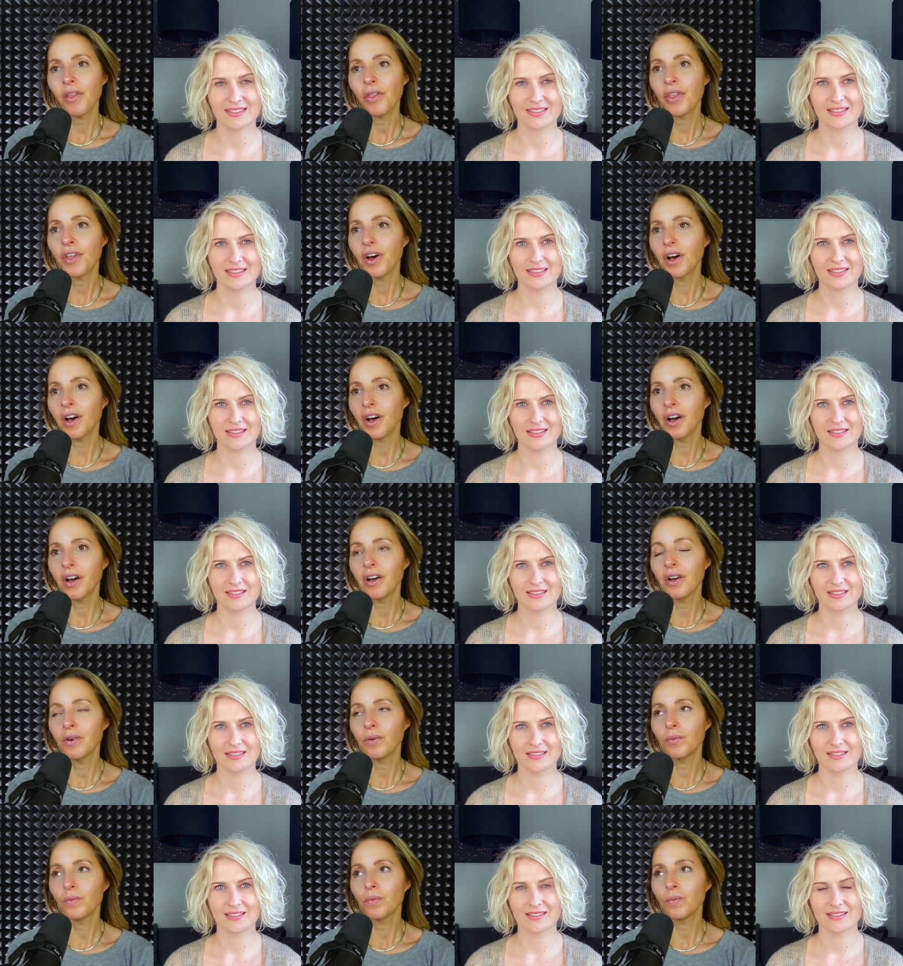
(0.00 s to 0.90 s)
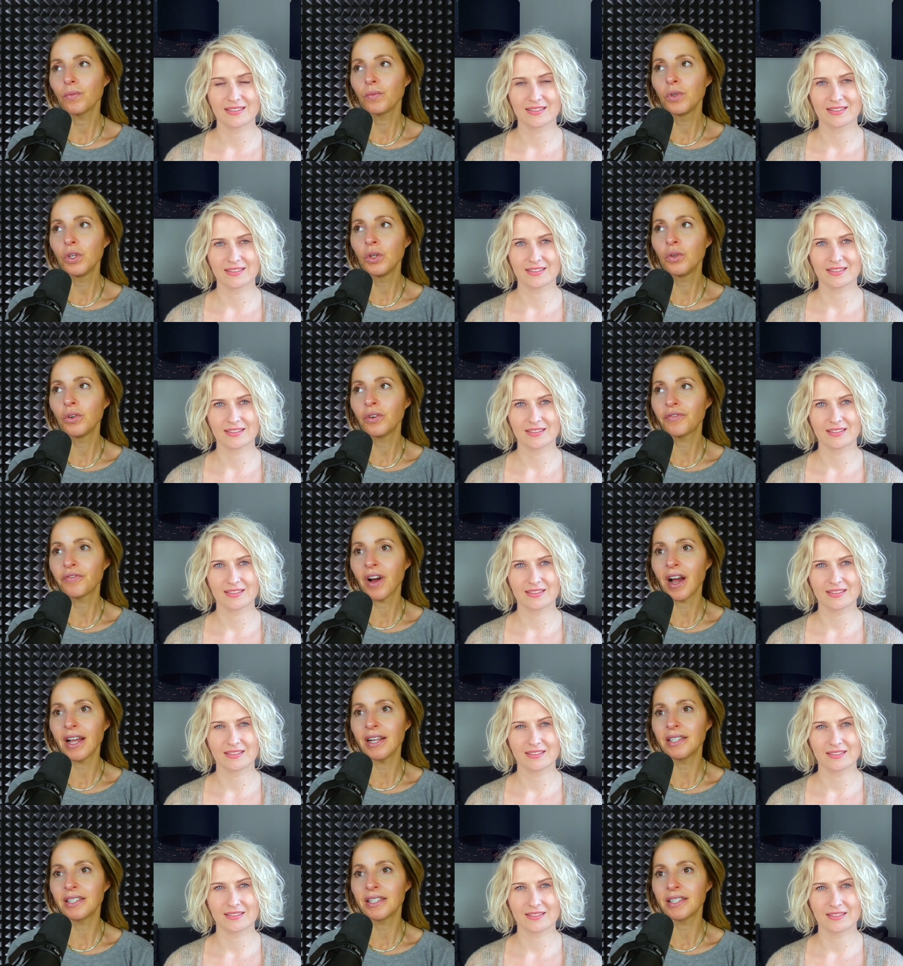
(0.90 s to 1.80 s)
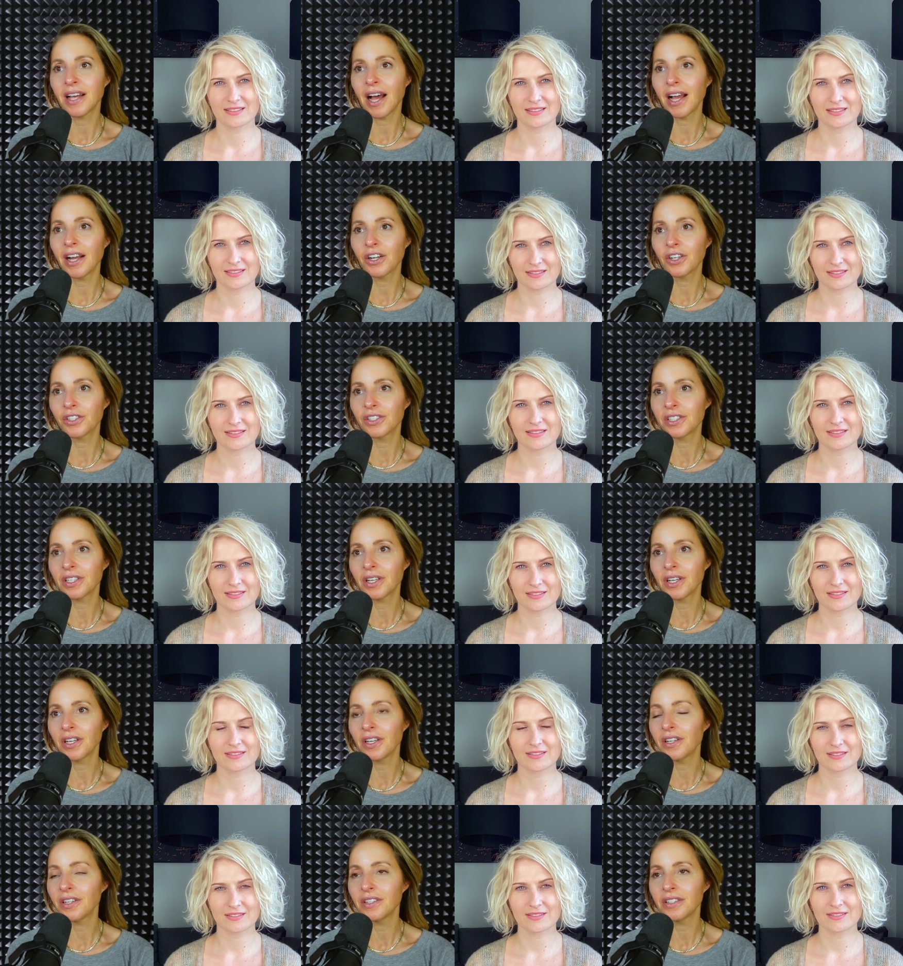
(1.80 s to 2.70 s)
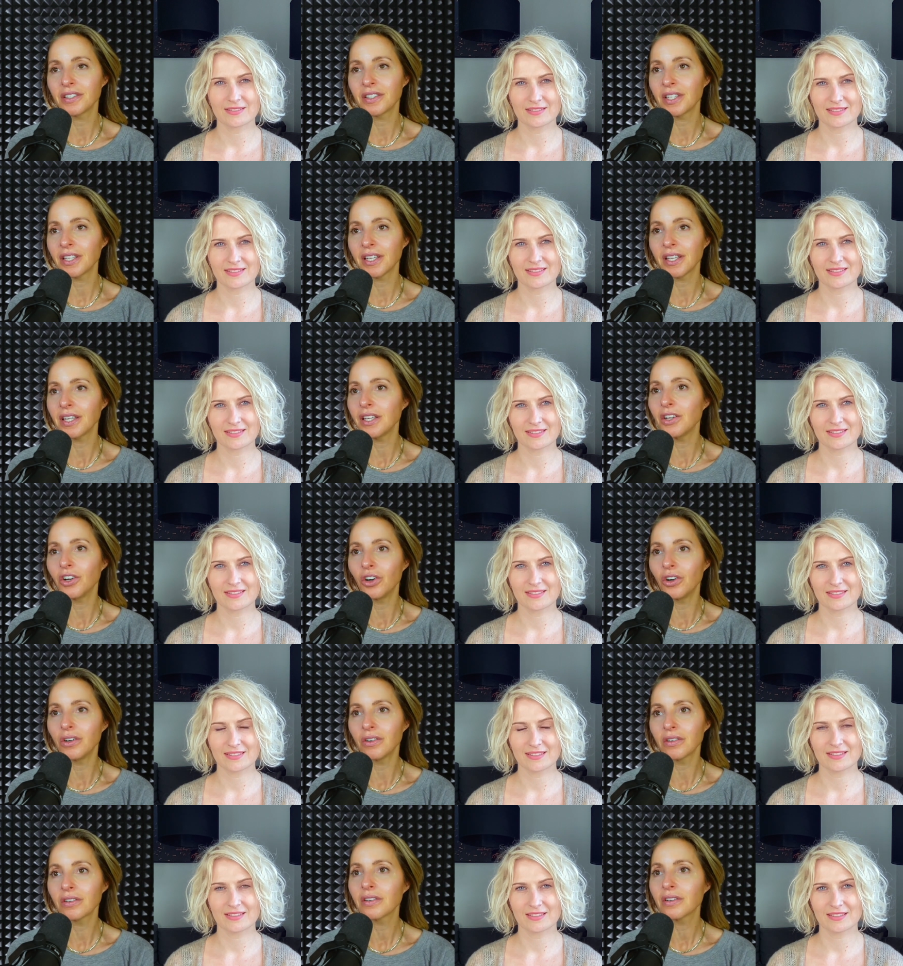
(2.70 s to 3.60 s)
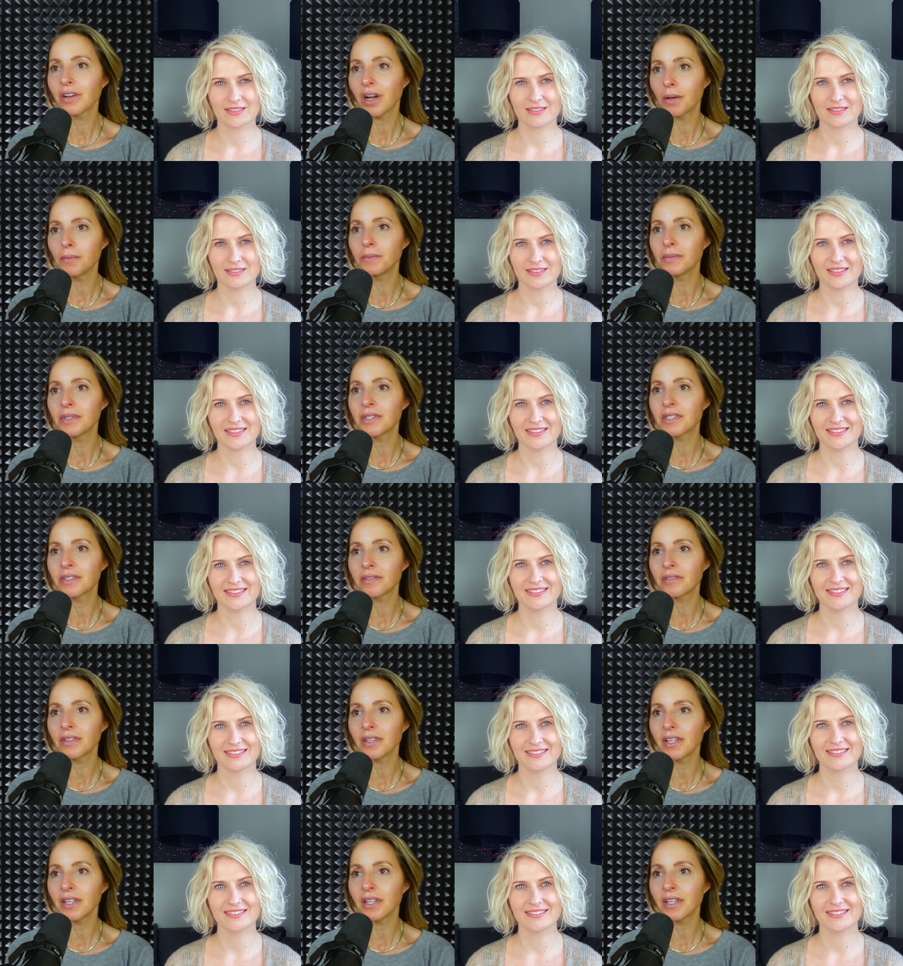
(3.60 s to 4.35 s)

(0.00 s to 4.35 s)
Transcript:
Speaker 1: The unified desire to to heal comes